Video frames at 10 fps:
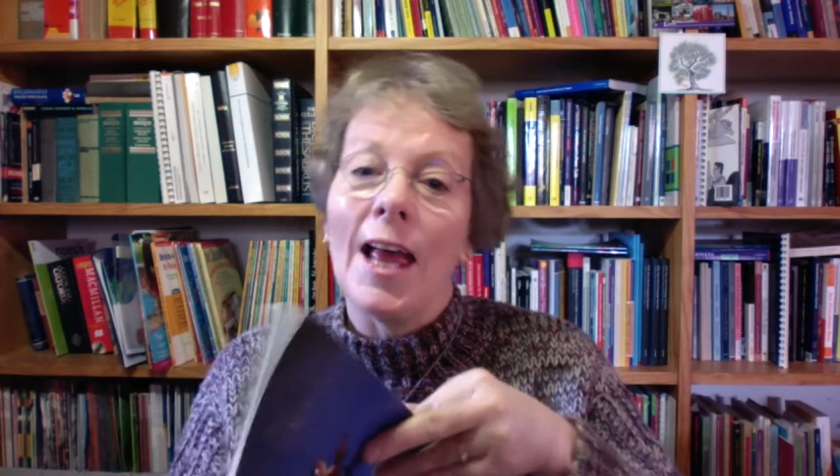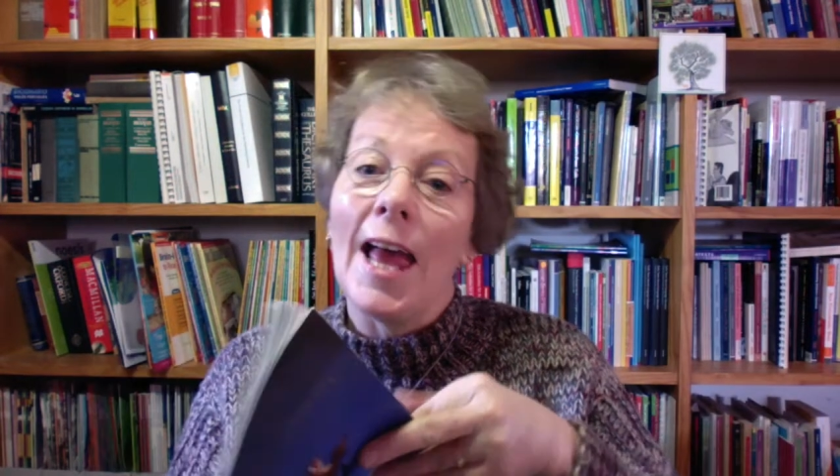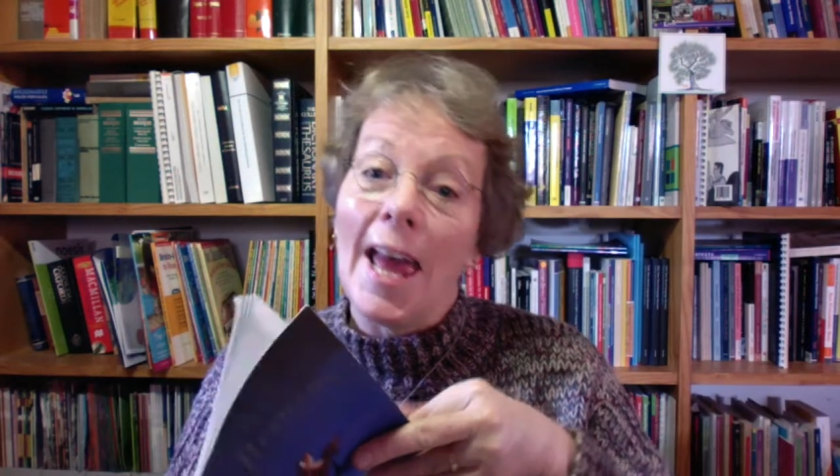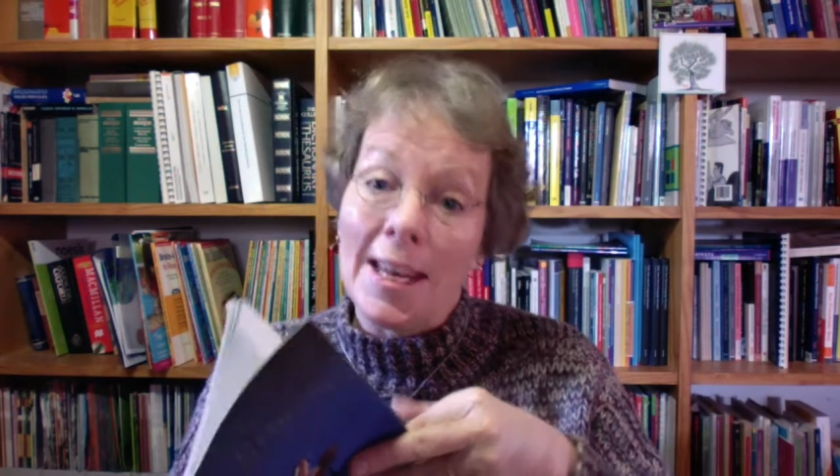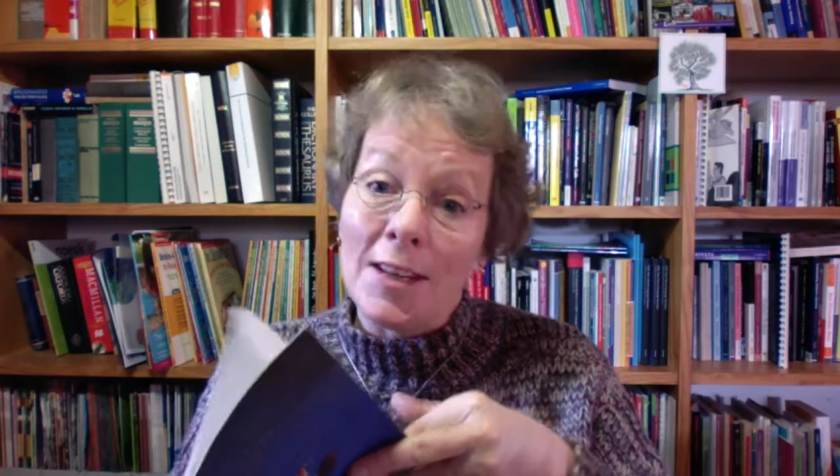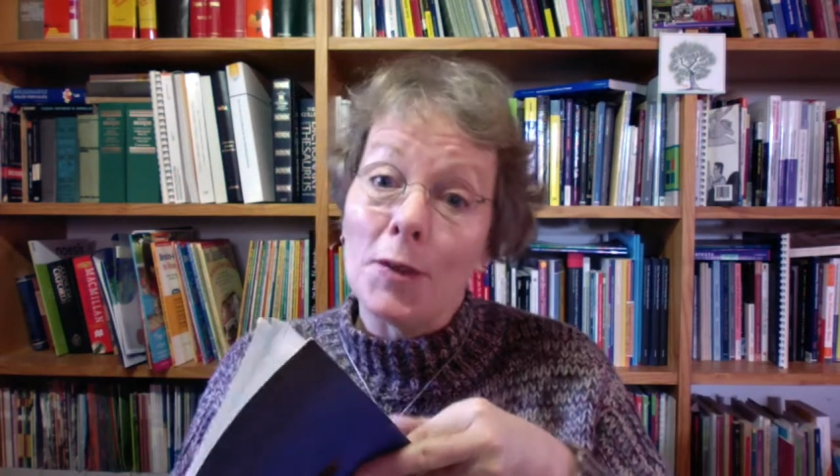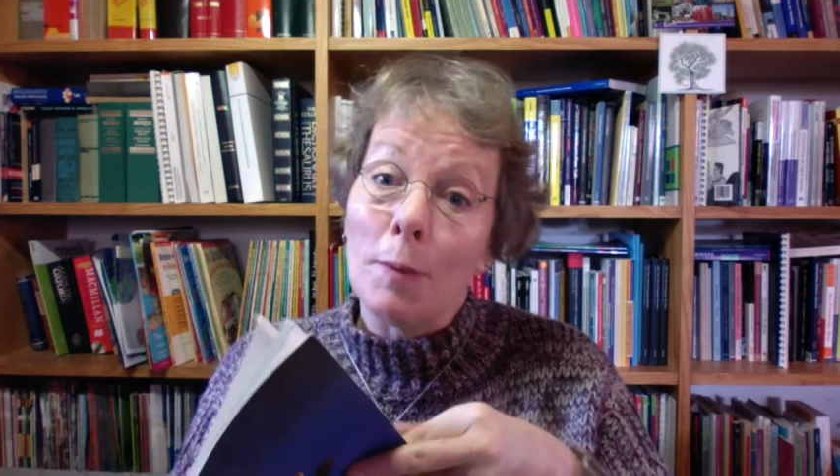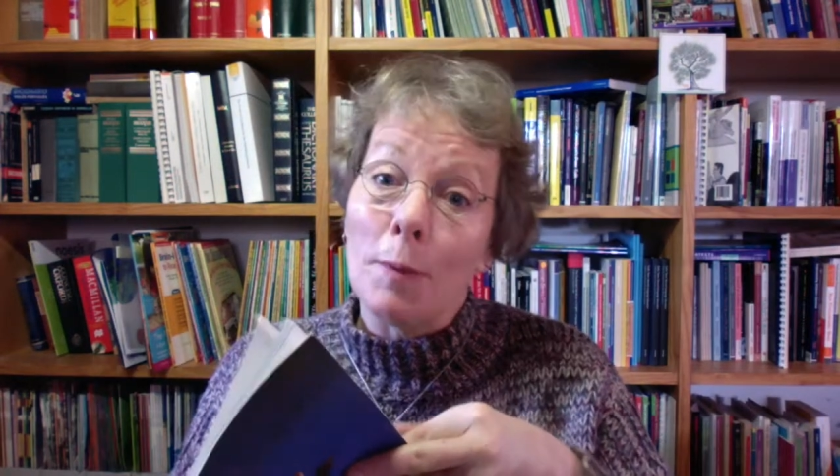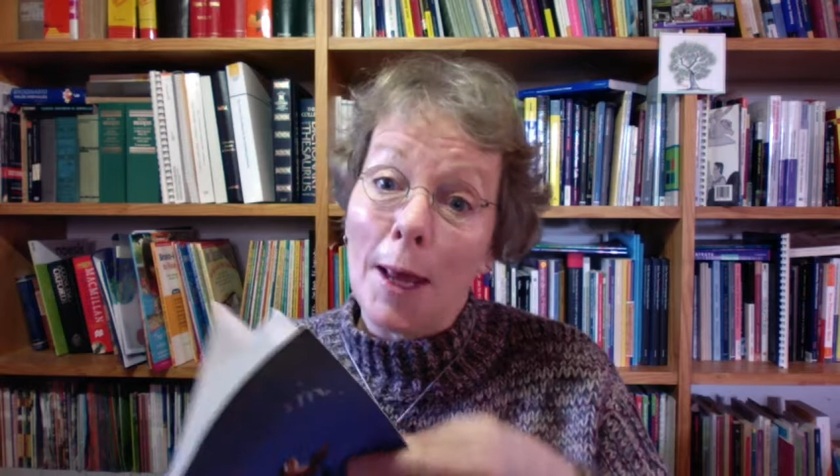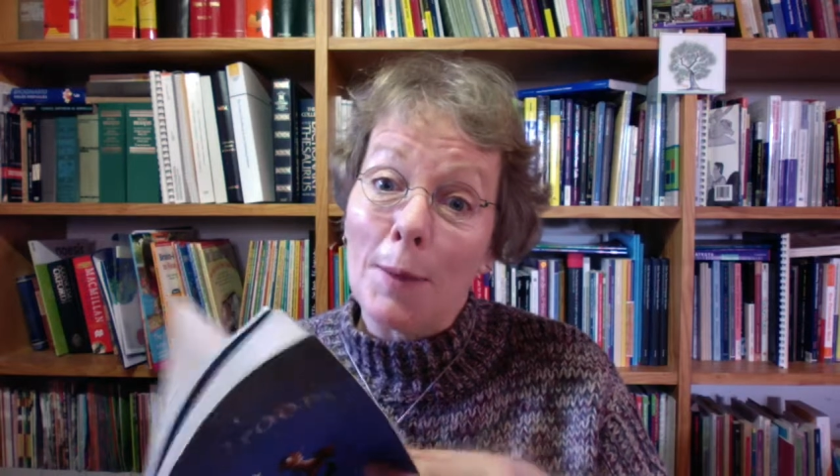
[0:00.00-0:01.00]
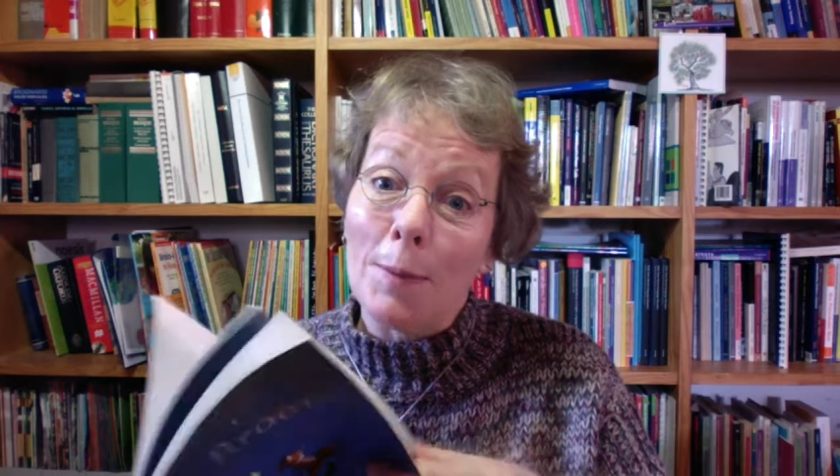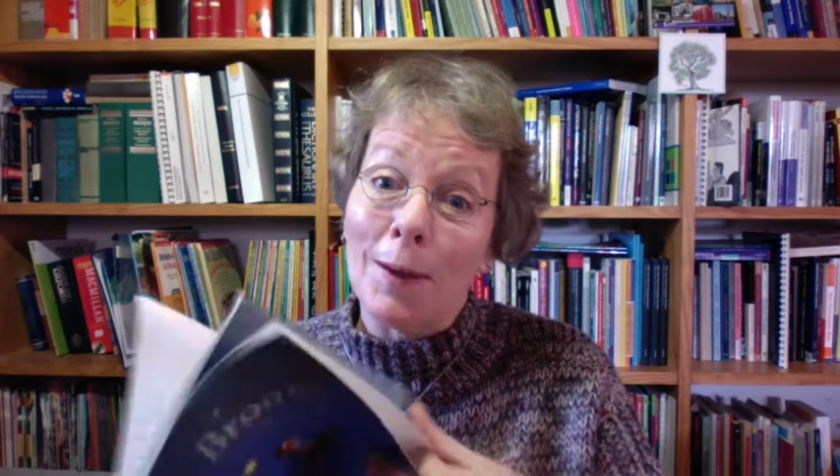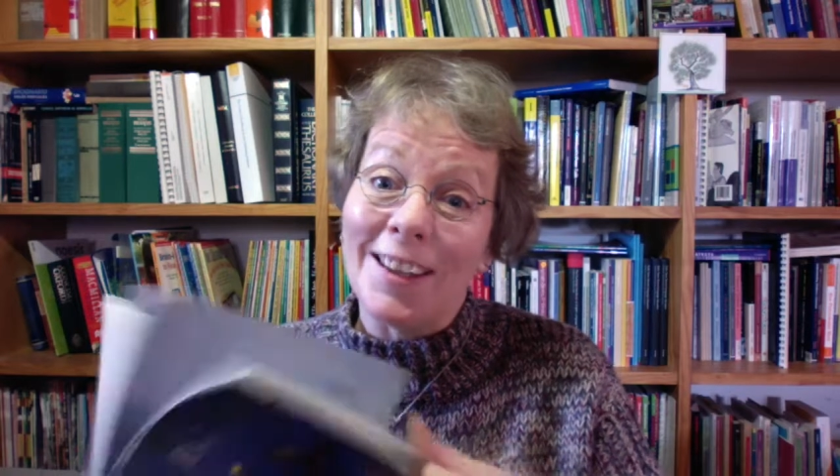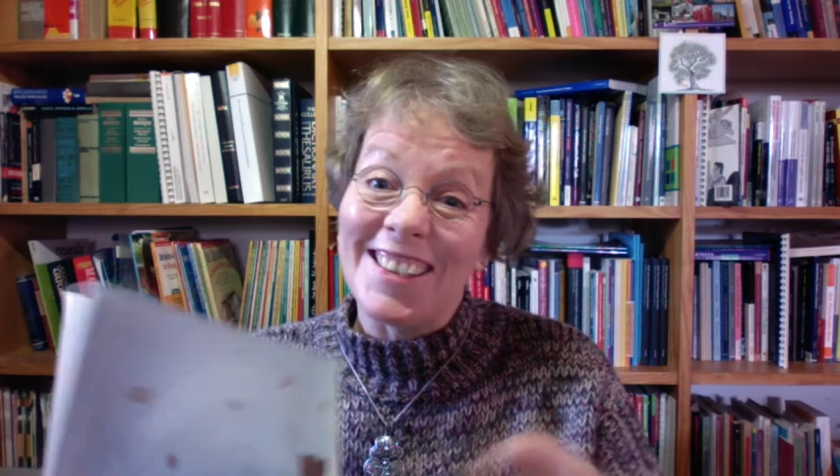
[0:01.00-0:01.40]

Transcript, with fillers: end papers,